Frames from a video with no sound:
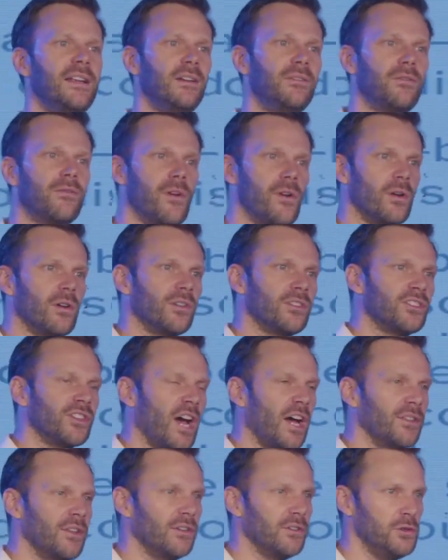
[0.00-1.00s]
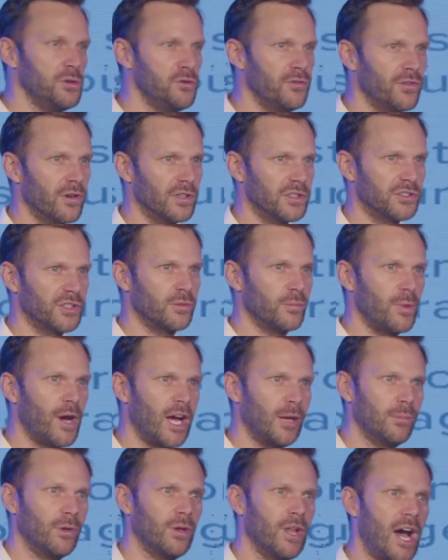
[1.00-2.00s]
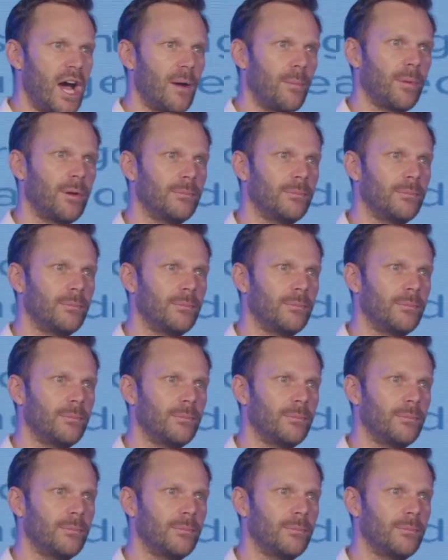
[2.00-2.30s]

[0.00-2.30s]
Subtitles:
verse on the YouVersion Bible app.